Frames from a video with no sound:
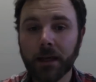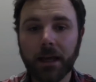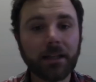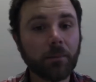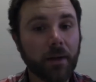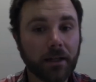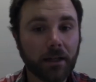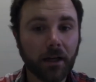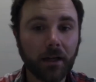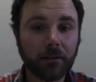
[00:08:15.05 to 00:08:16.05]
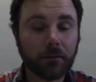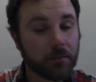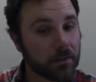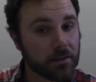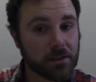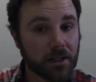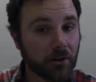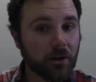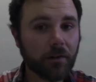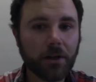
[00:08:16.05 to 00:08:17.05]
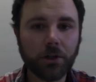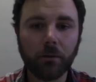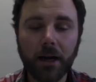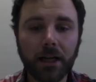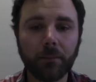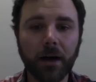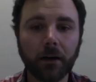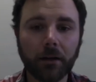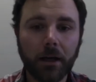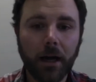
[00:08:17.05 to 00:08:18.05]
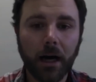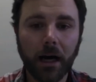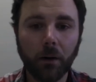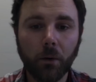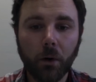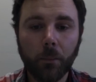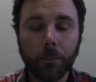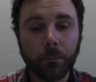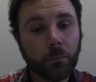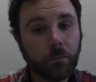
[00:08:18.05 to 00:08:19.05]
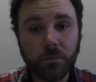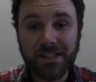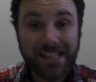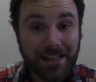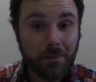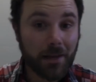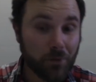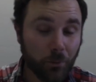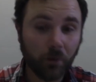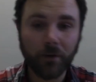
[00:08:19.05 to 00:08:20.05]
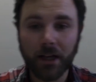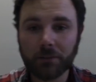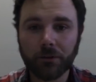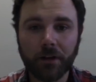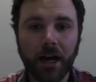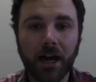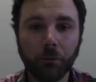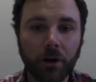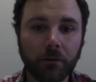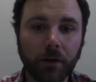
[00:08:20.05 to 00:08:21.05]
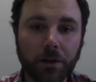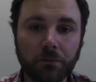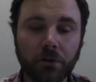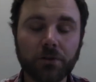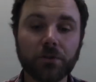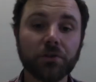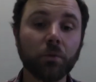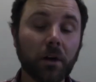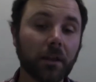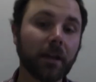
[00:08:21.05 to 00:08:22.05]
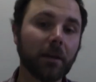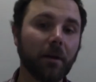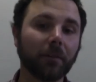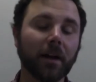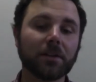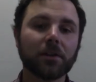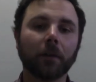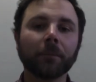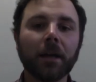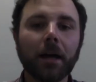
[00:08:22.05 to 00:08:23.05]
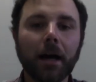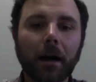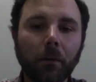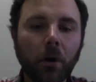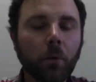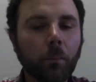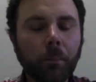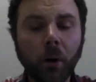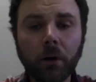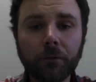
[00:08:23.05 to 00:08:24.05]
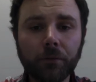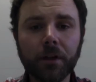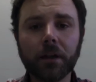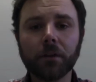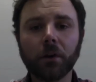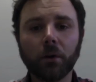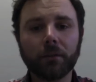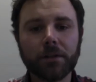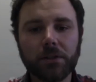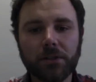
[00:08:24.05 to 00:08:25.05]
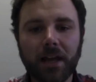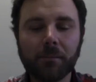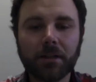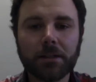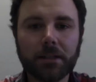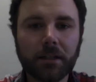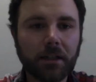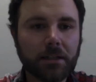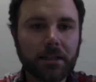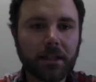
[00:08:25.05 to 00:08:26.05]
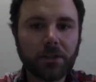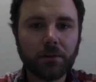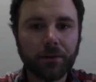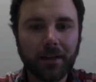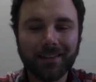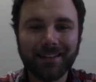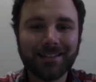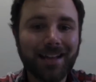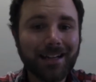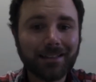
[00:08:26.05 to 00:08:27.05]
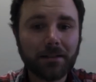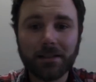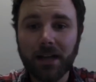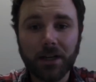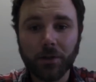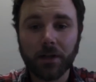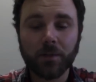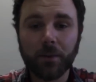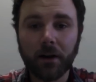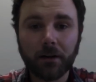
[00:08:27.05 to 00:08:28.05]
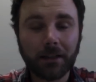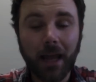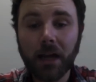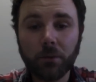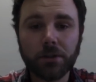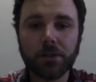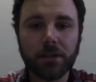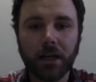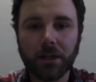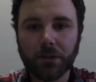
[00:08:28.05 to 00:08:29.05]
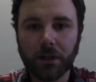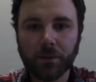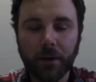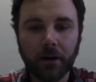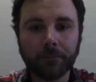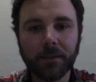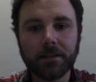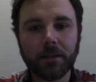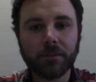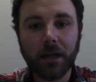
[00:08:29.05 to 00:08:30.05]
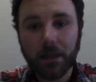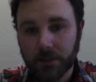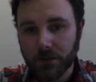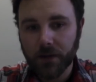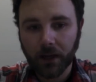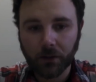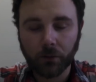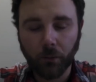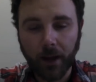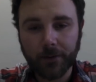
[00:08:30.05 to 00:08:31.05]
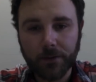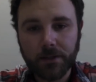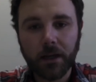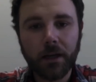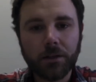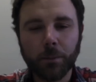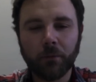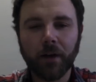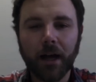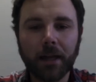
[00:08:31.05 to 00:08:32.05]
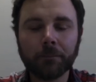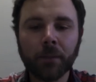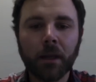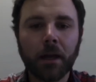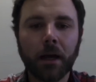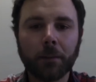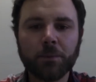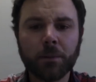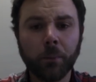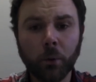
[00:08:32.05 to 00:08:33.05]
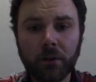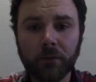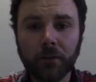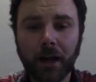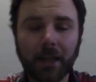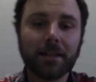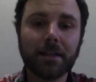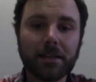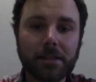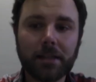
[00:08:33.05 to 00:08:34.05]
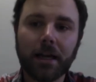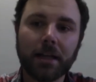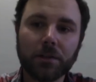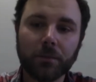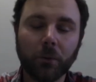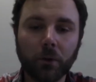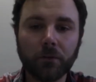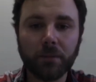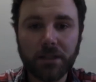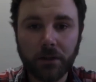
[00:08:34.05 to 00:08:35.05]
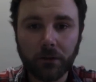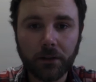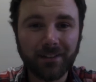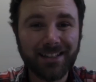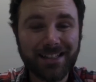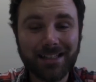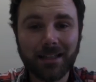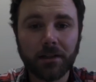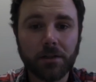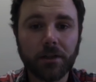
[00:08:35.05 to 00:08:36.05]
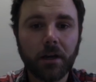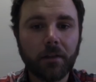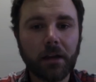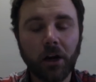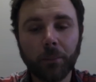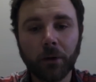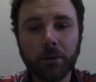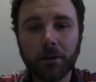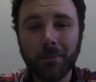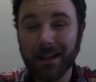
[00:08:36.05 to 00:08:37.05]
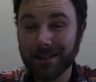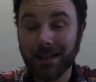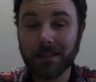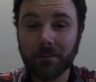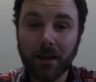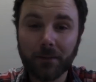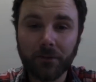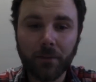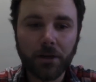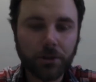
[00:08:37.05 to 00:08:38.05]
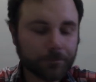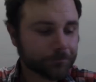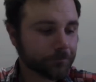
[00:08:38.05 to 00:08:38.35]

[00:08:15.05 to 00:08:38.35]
And depending on the scenario that you're writing about, city may be more valuable than highway or vice versa. So you want to think about that. So part of the goal of this assignment is to get you thinking that data is not transparent, language is not transparent. It's up to us as technical writers to provide supportive ideas and supportive material and details that help our reader make sense of that information.